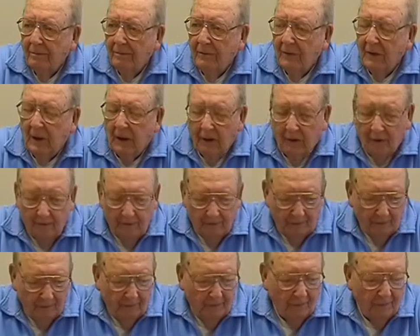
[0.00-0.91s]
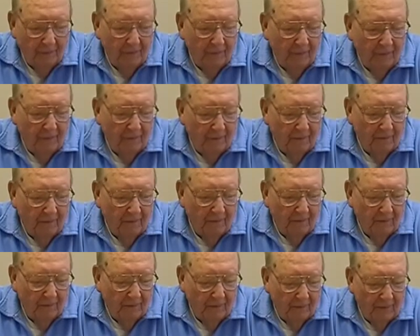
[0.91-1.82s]
Oh,
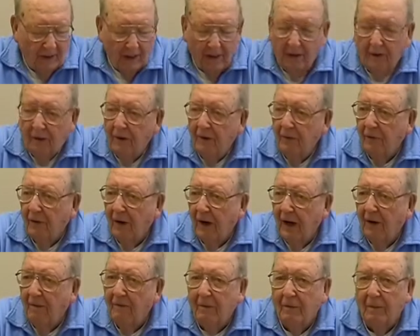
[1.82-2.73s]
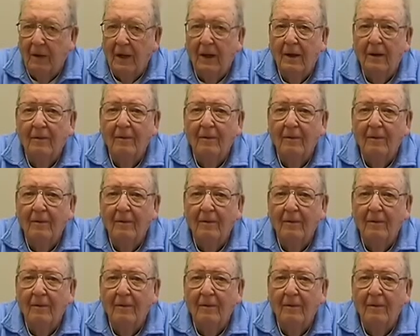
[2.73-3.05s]
thank you for having me.